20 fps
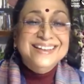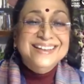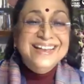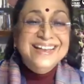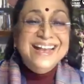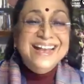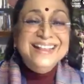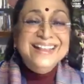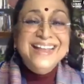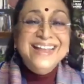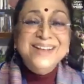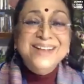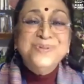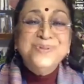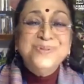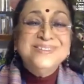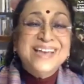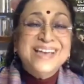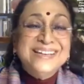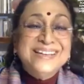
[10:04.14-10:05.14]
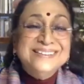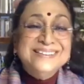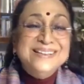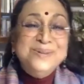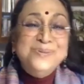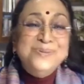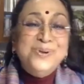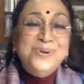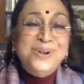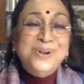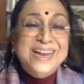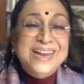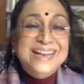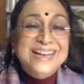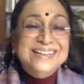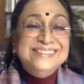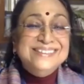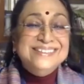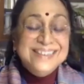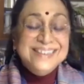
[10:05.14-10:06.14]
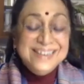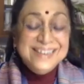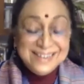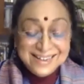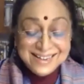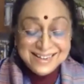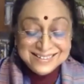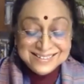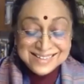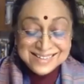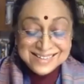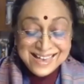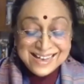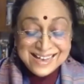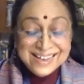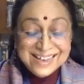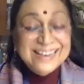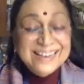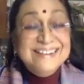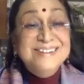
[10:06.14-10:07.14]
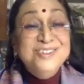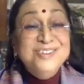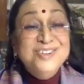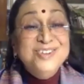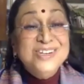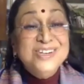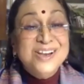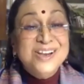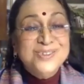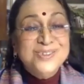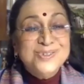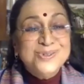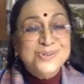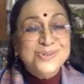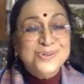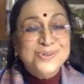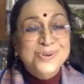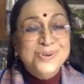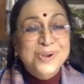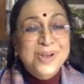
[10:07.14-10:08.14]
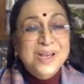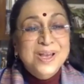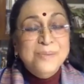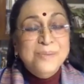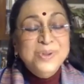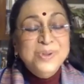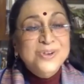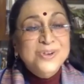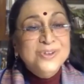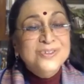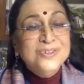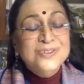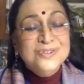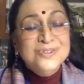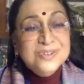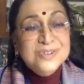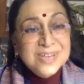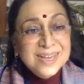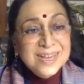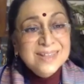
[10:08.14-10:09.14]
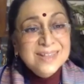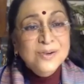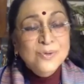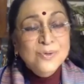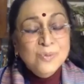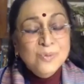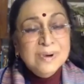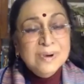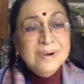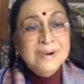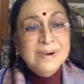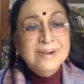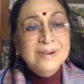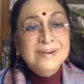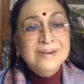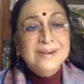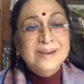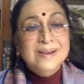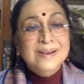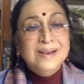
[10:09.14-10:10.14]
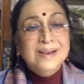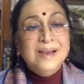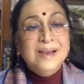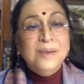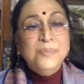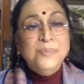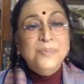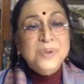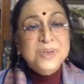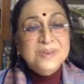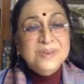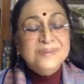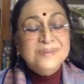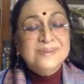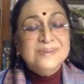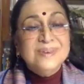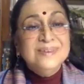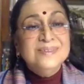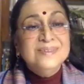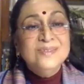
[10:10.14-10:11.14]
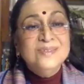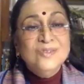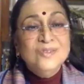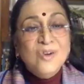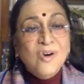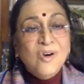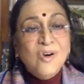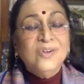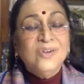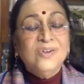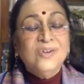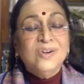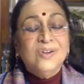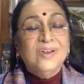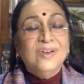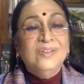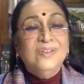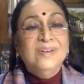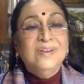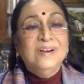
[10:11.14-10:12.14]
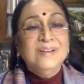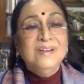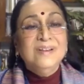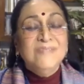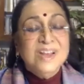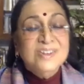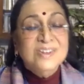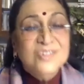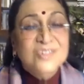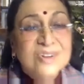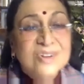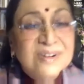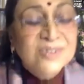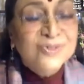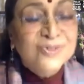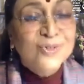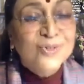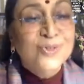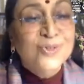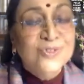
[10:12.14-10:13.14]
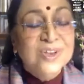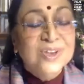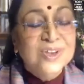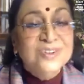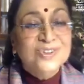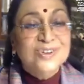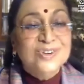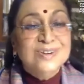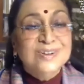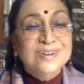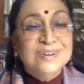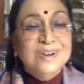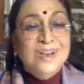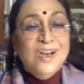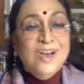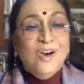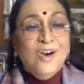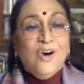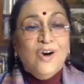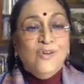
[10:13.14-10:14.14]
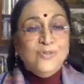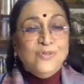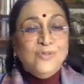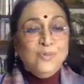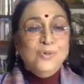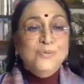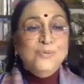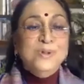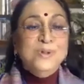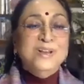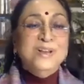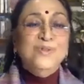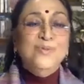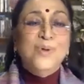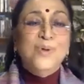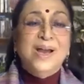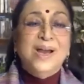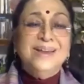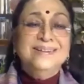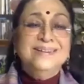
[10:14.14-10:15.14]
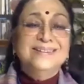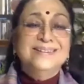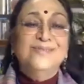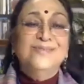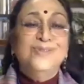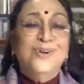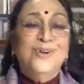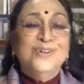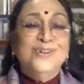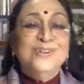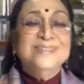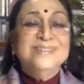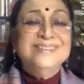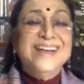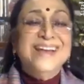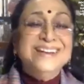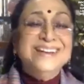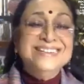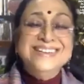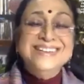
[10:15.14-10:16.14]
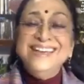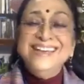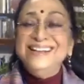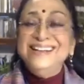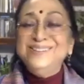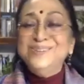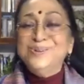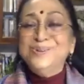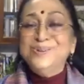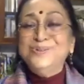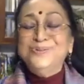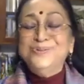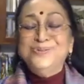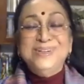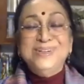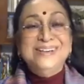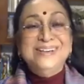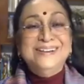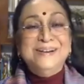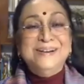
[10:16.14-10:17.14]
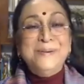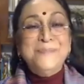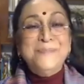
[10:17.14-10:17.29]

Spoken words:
And that's precisely what Scilla is urging us to do. Because today the word peace is not the conventional association of the woman in white, the Florence Nightingale sort of figure,